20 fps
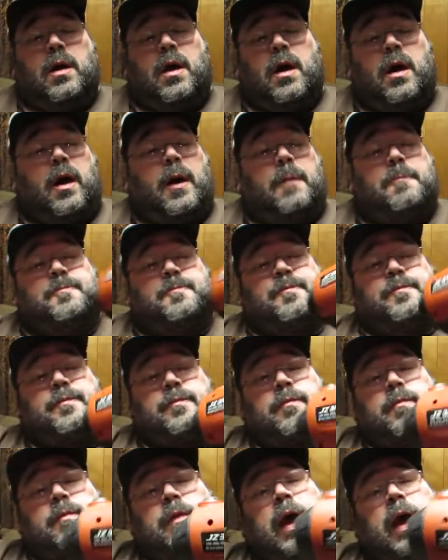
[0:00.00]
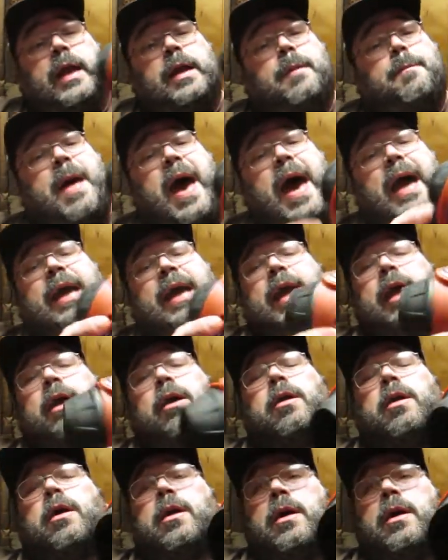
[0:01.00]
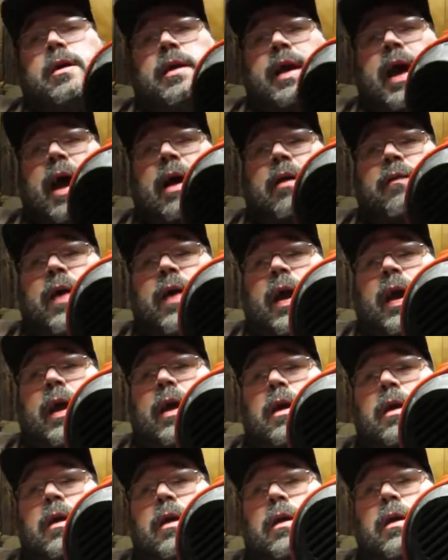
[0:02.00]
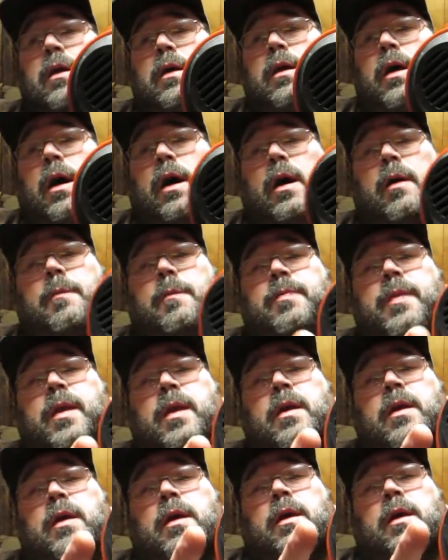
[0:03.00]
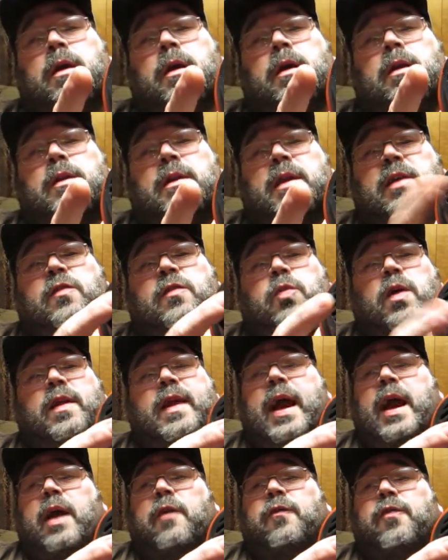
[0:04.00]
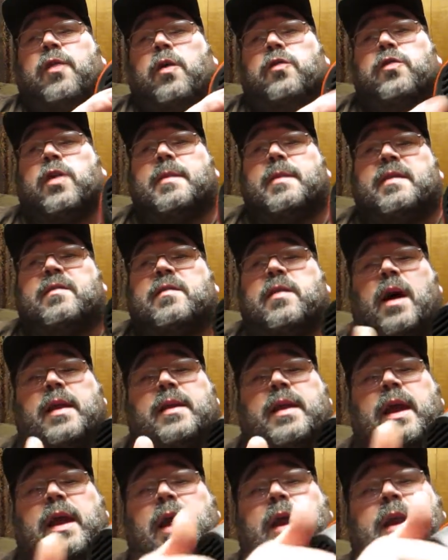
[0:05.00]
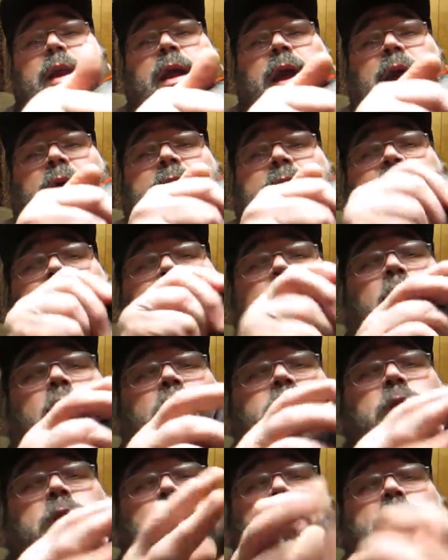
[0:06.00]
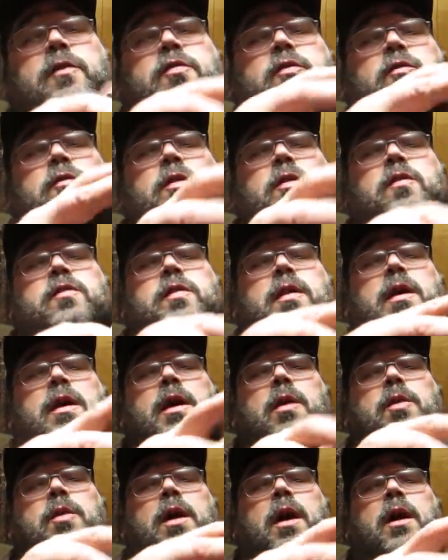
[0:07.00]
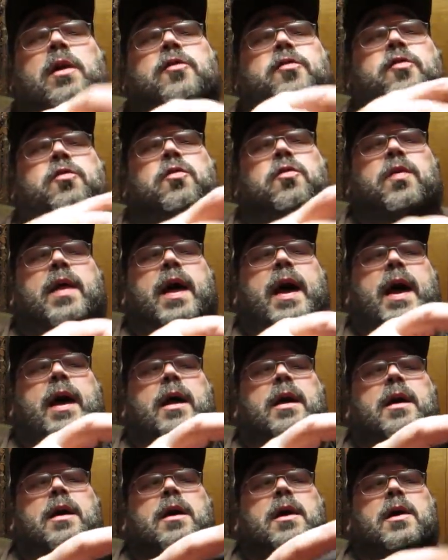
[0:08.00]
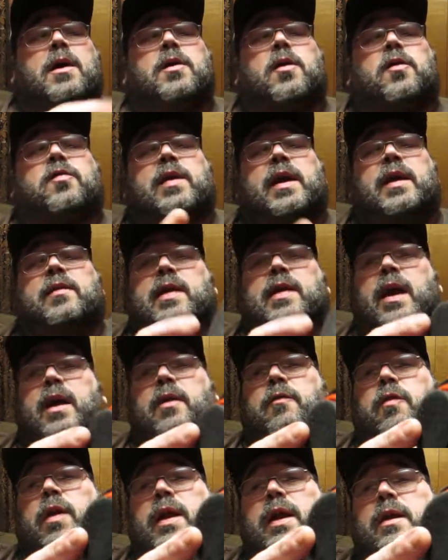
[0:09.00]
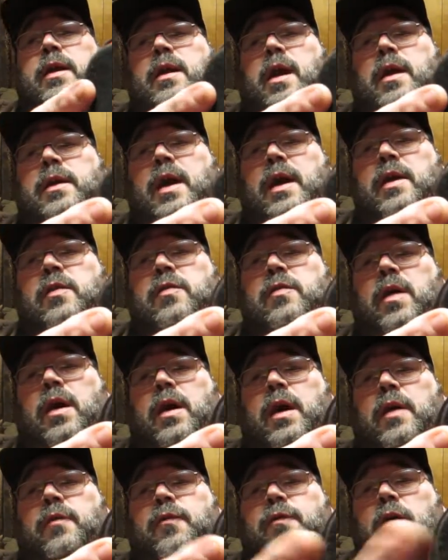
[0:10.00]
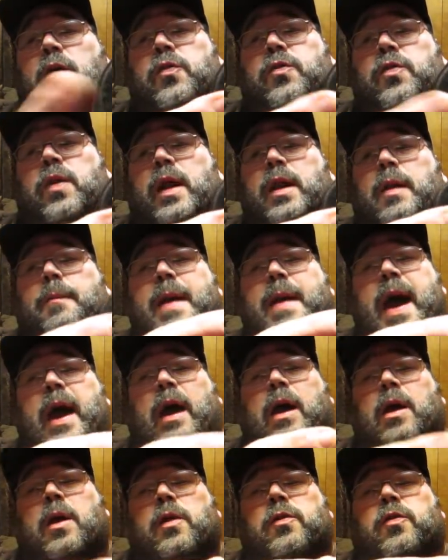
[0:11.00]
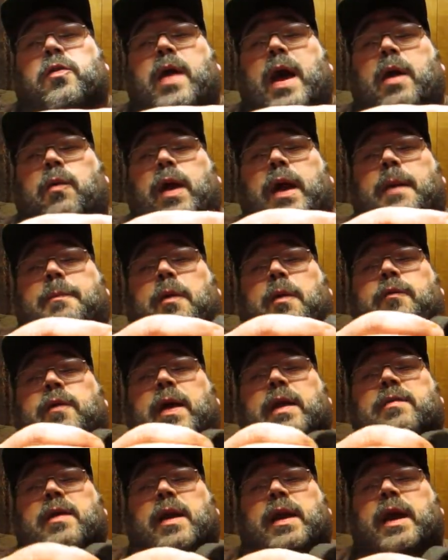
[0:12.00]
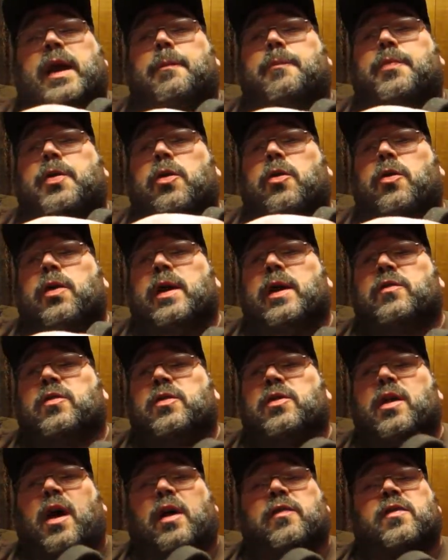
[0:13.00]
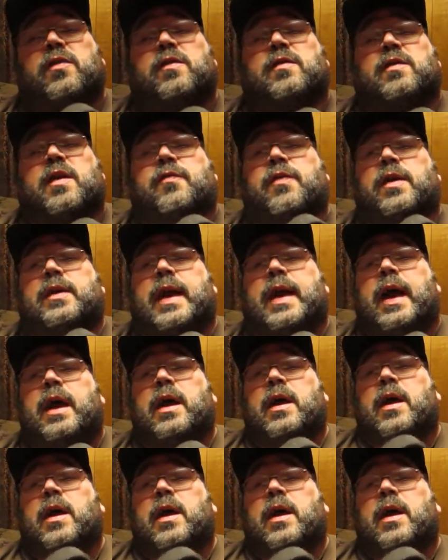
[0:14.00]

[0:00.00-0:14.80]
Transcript: Um, on the back here, you have a, um, this is where the airflow is going to be sucked in, and this also unscrews, and when you unscrew that, you'll see it's got a, right, a nice uh, filter on the back, so that way it prevents any impurities and dust and stuff like that